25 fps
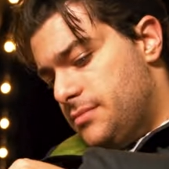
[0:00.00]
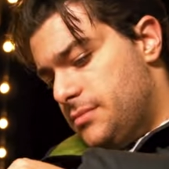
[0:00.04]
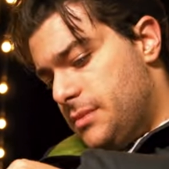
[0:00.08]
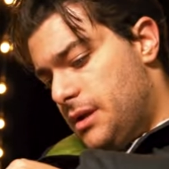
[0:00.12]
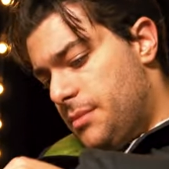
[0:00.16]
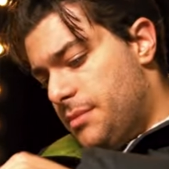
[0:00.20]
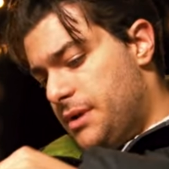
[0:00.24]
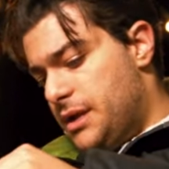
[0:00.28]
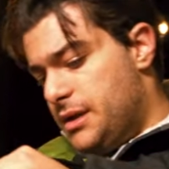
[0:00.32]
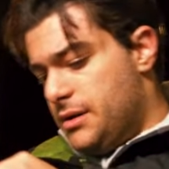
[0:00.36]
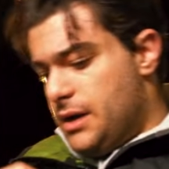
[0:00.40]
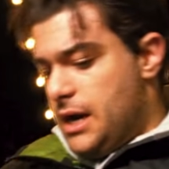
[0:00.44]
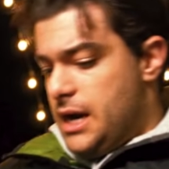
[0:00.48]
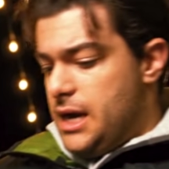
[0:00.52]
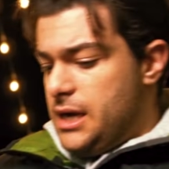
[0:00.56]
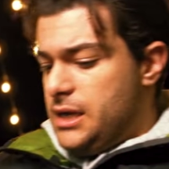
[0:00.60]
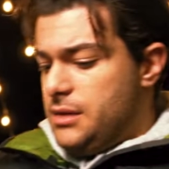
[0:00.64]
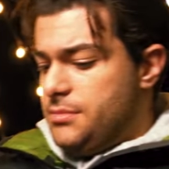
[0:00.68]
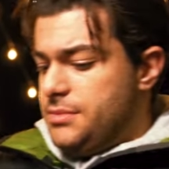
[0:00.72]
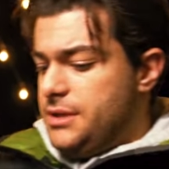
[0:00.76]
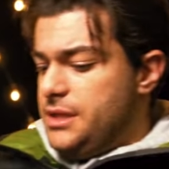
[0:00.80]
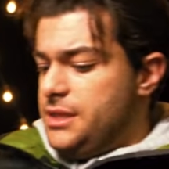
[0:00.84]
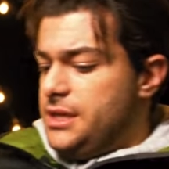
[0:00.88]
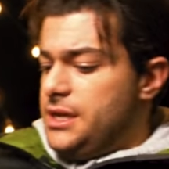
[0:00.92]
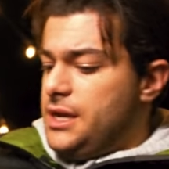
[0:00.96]
I mean,
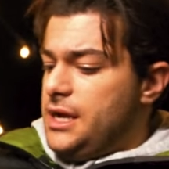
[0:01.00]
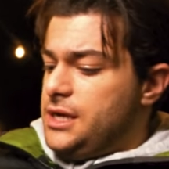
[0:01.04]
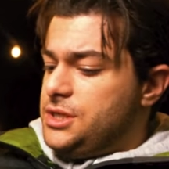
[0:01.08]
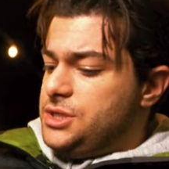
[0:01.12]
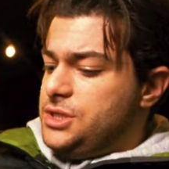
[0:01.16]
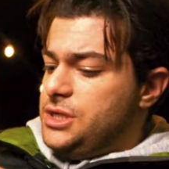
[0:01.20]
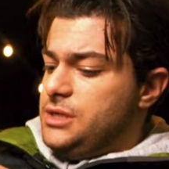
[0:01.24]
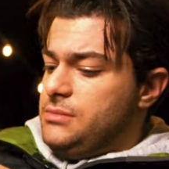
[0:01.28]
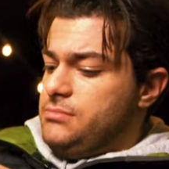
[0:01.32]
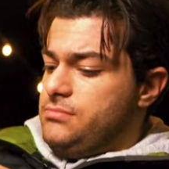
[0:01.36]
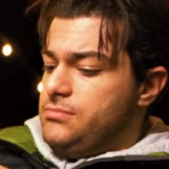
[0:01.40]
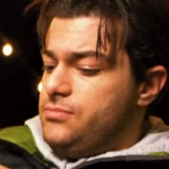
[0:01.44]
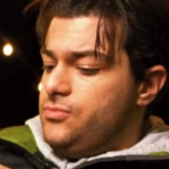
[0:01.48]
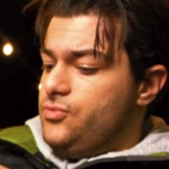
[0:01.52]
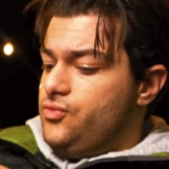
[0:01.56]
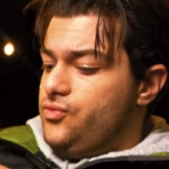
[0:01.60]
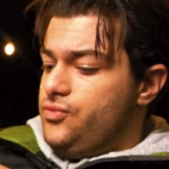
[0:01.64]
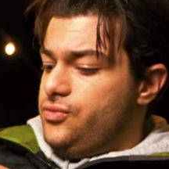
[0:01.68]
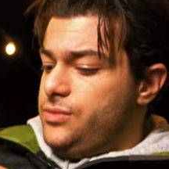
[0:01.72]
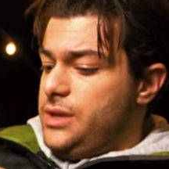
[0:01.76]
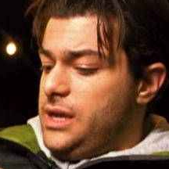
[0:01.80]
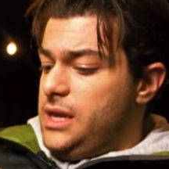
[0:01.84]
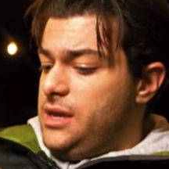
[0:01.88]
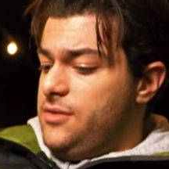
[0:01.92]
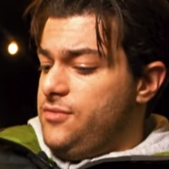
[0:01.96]
arguably, then actually,
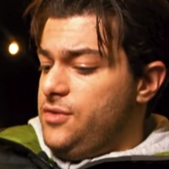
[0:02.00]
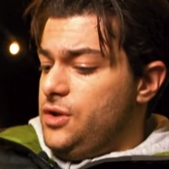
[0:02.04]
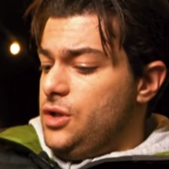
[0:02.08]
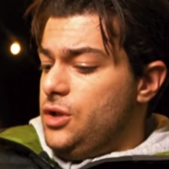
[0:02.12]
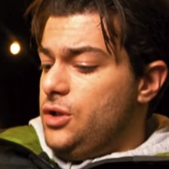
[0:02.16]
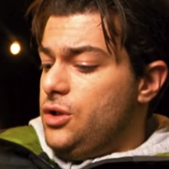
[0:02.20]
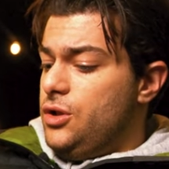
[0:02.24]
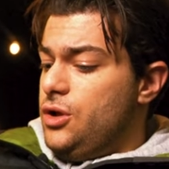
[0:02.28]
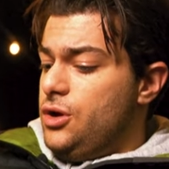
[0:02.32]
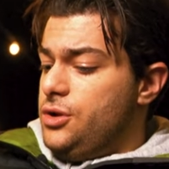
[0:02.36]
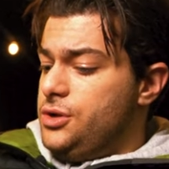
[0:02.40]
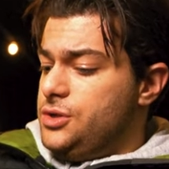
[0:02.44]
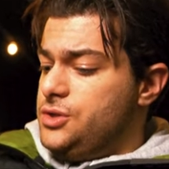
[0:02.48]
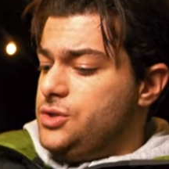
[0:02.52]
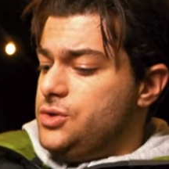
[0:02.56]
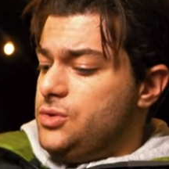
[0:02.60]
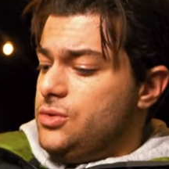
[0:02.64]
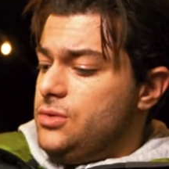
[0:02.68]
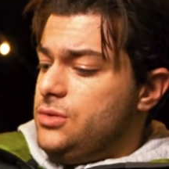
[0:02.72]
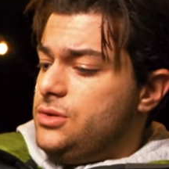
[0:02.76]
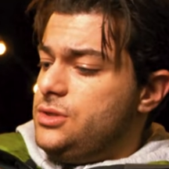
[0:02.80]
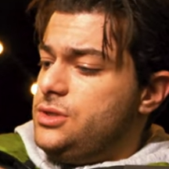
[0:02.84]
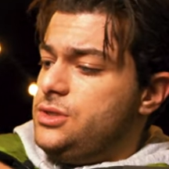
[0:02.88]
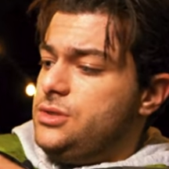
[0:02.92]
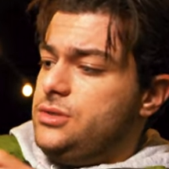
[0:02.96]
they give you a lot of
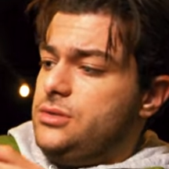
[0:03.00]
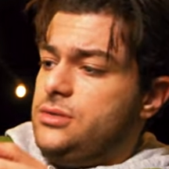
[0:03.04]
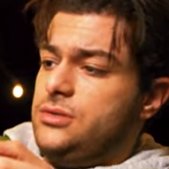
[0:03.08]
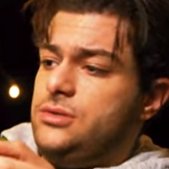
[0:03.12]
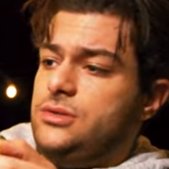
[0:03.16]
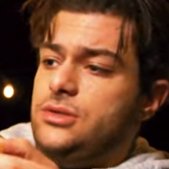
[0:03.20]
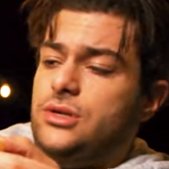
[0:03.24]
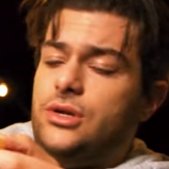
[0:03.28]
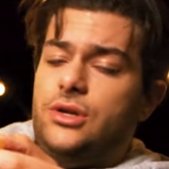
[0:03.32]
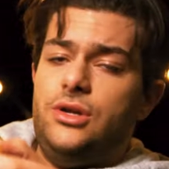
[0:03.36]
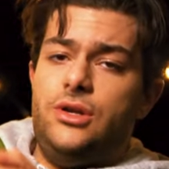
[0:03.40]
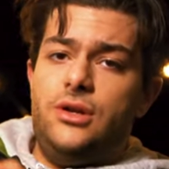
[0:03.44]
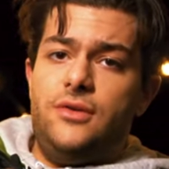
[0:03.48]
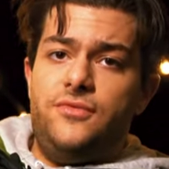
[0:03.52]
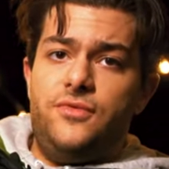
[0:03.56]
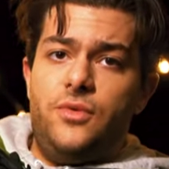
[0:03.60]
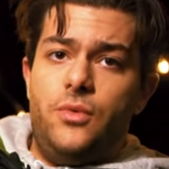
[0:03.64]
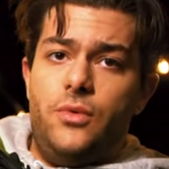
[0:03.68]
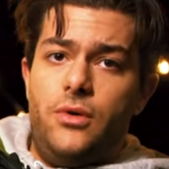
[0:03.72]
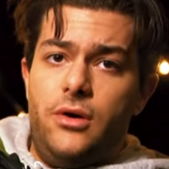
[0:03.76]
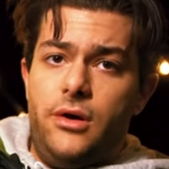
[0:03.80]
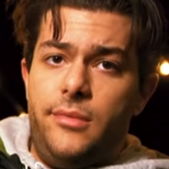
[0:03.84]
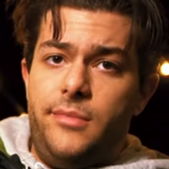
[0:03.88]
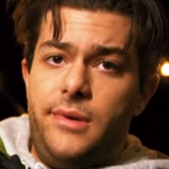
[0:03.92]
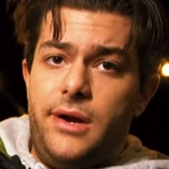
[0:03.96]
sauce, so you don't have to
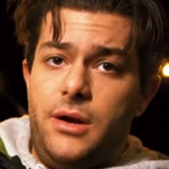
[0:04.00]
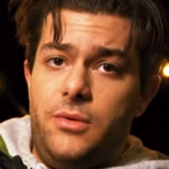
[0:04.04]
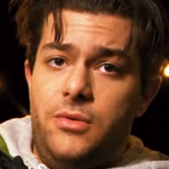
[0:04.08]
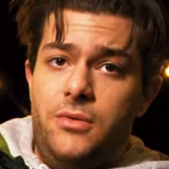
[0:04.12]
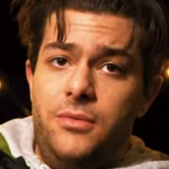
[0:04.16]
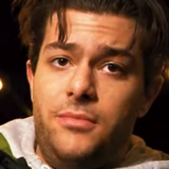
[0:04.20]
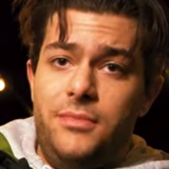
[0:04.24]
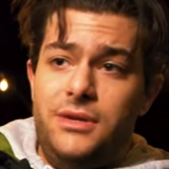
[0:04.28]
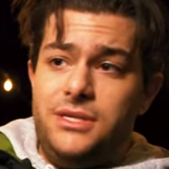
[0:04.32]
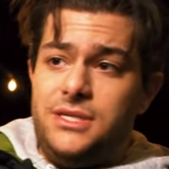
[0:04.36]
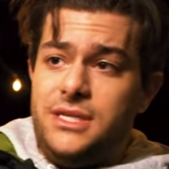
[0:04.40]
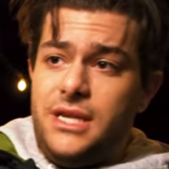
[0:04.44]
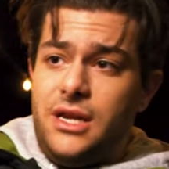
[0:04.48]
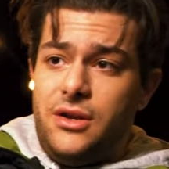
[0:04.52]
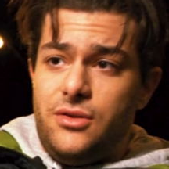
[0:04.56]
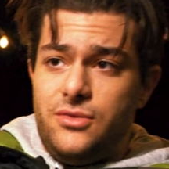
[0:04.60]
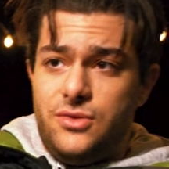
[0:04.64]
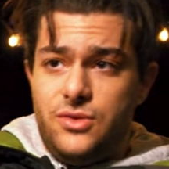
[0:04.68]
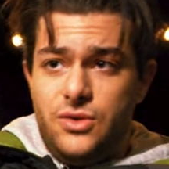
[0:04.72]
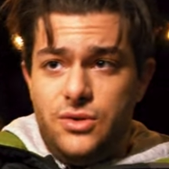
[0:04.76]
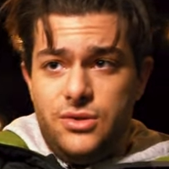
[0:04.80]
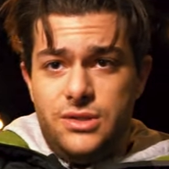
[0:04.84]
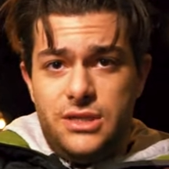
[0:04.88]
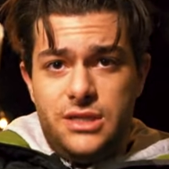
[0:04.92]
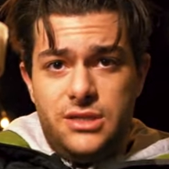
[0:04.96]
worry about missing out on
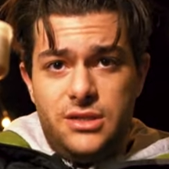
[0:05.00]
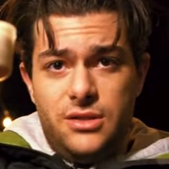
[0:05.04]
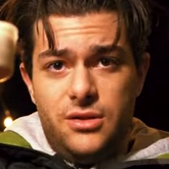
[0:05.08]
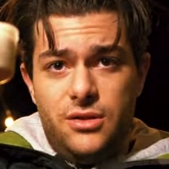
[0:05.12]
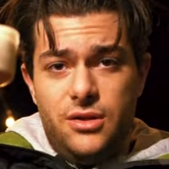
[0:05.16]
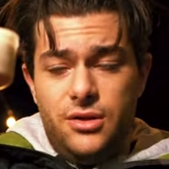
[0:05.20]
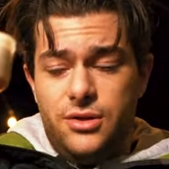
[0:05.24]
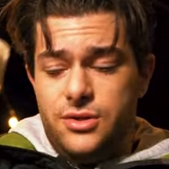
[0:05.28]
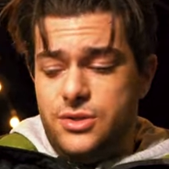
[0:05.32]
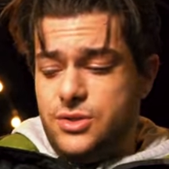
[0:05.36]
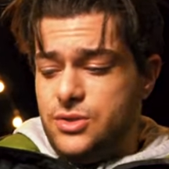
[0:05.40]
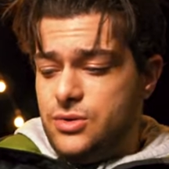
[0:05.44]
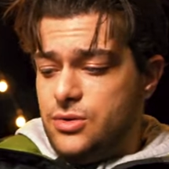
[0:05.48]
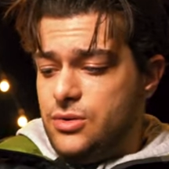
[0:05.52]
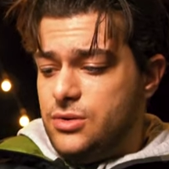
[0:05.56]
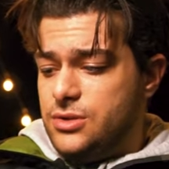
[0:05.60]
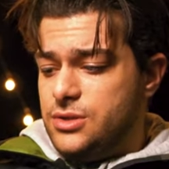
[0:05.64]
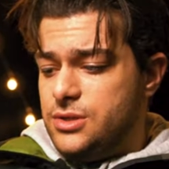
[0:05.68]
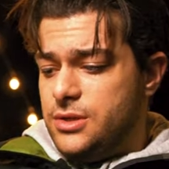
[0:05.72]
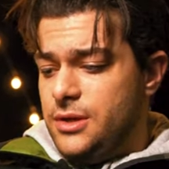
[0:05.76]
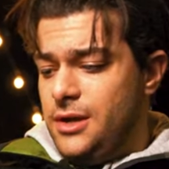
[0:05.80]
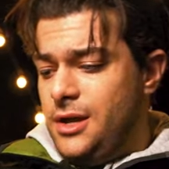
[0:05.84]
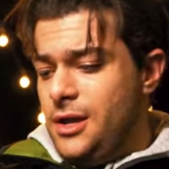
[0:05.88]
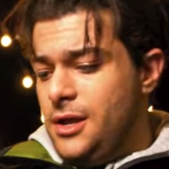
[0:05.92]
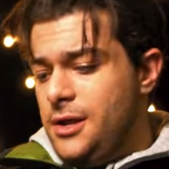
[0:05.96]
sauce. That's a lot of
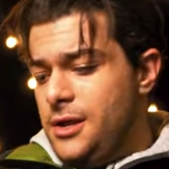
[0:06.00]
sauce.